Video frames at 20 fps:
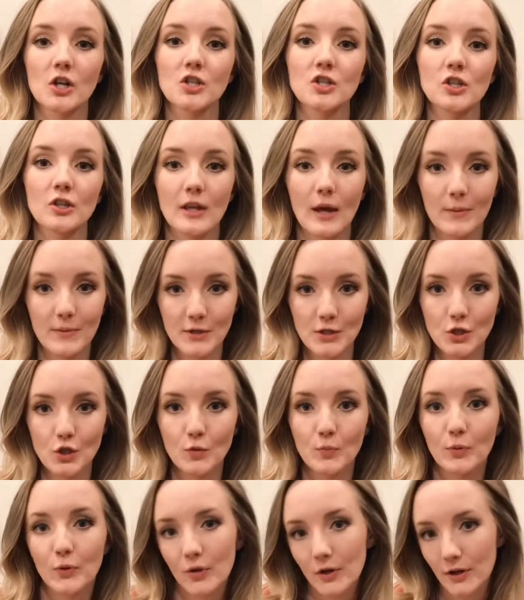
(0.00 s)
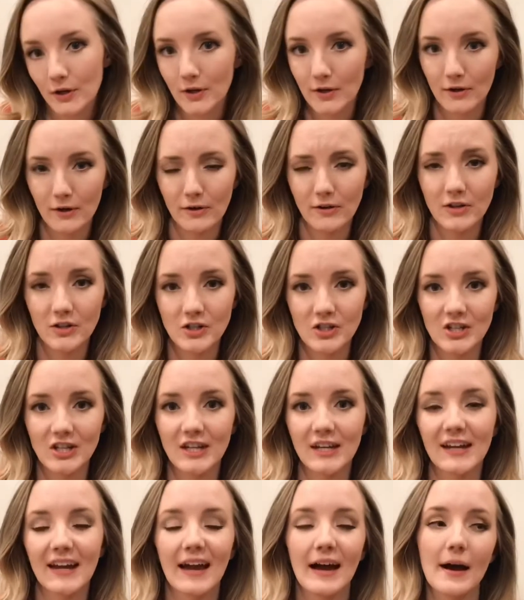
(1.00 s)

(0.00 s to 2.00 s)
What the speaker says: so that was super encouraging.